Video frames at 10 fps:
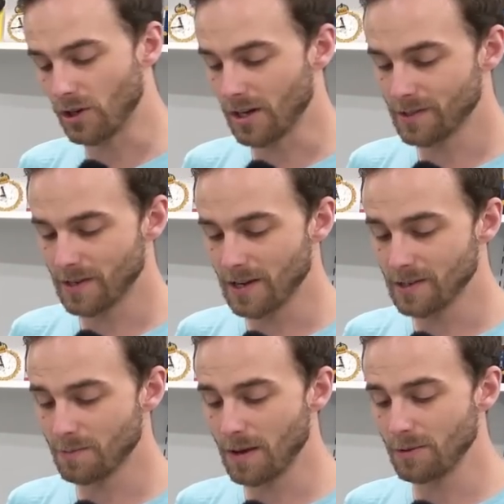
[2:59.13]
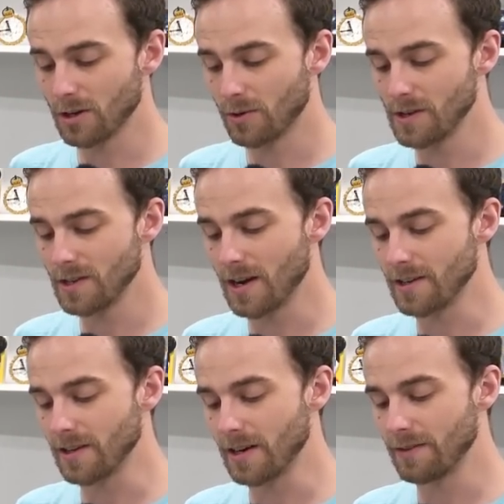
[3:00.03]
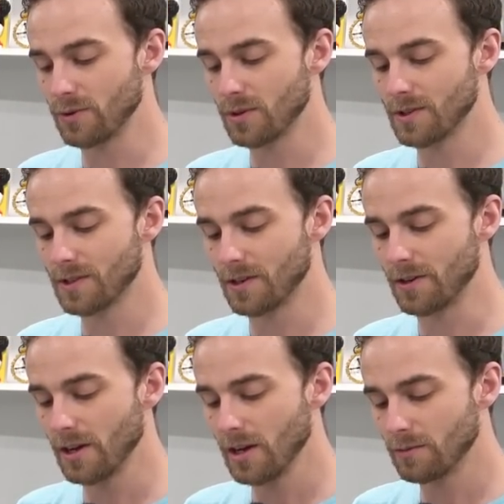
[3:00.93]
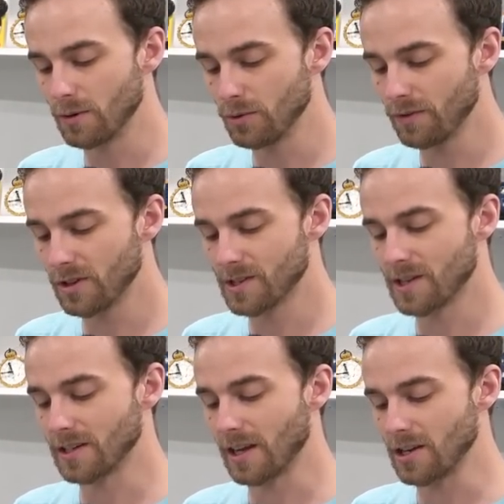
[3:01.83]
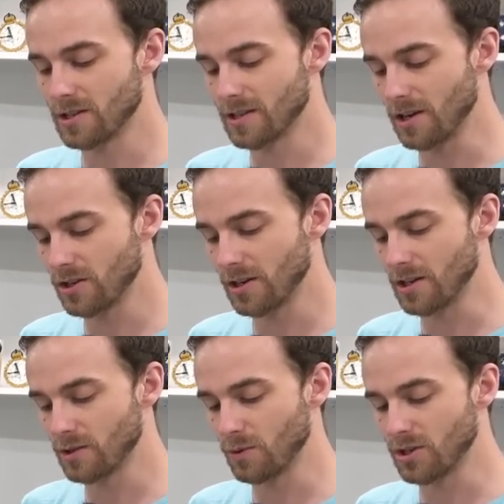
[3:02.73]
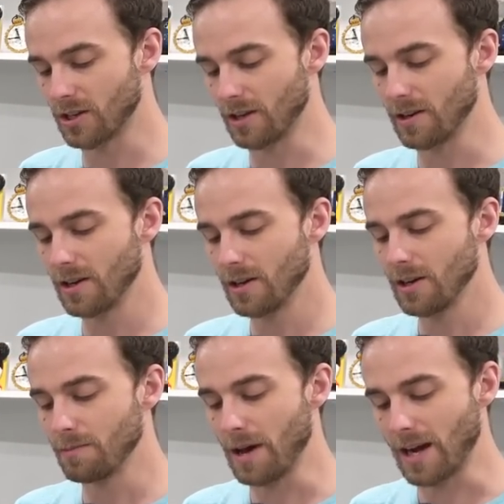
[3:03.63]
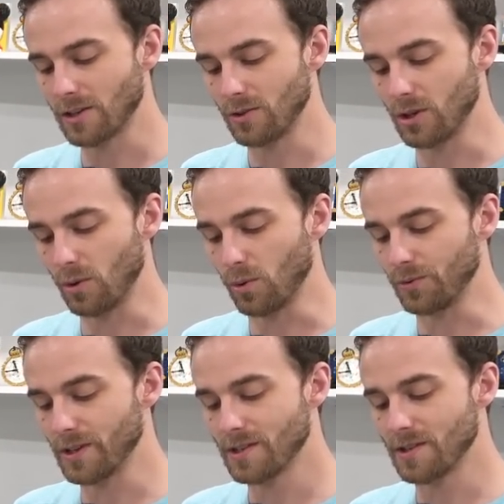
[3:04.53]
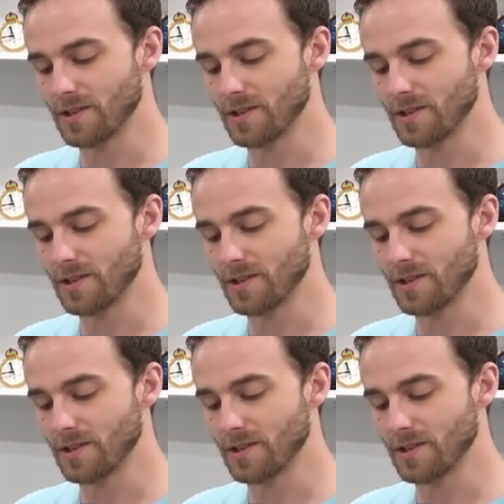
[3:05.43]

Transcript: John says, maybe a crazy idea, have you considered removing the Studgate station and switching it back to the old Disney